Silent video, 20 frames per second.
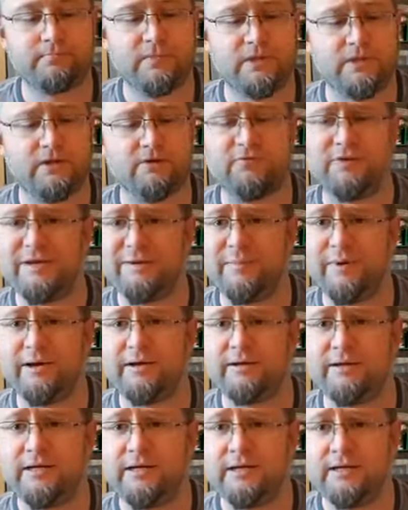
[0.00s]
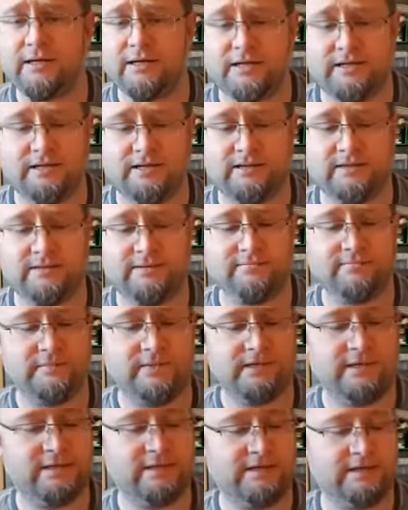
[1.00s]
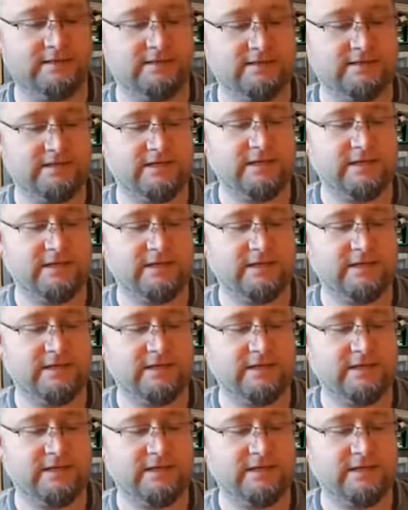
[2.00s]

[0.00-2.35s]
eBay, and